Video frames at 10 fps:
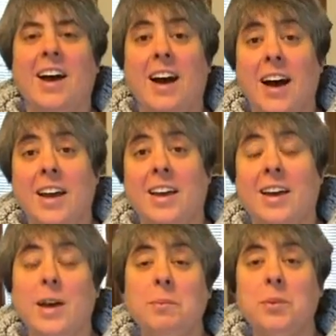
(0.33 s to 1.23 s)
Hi,
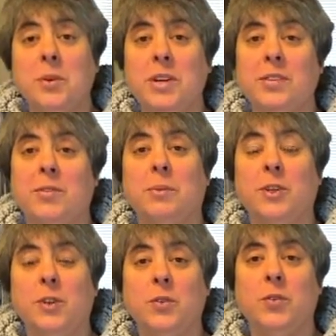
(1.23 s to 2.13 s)
I'm Lori from the
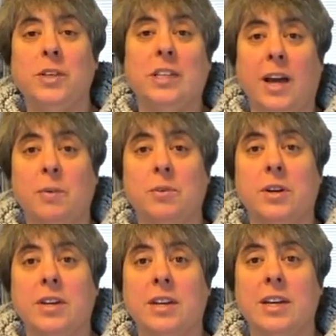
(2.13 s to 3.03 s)
Newton Free
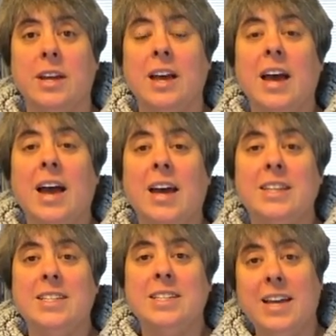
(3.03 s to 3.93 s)
Library, and
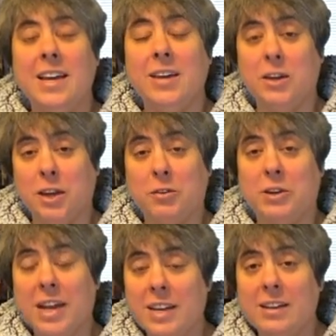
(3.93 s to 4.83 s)
today at Get
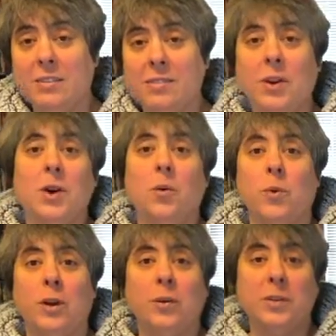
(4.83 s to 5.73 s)
Creative we're
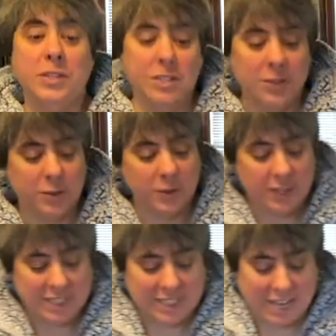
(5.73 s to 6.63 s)
going to do
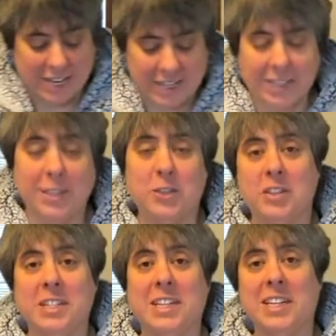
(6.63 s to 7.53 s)
static
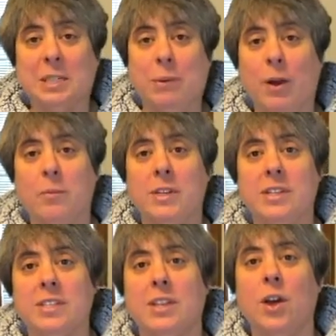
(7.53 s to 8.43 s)
electricity
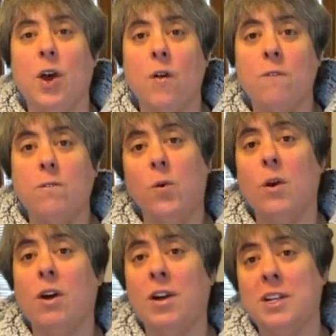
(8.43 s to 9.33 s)
experiments. For
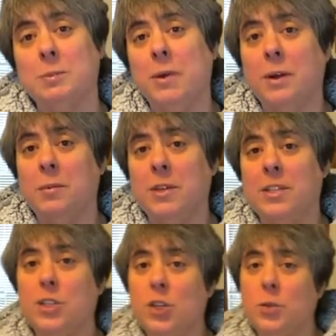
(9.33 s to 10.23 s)
our
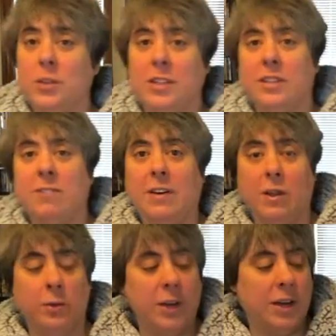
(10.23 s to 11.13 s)
experiments you will need the
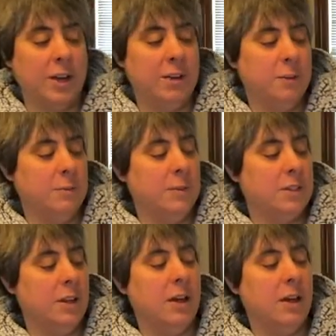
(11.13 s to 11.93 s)
following items: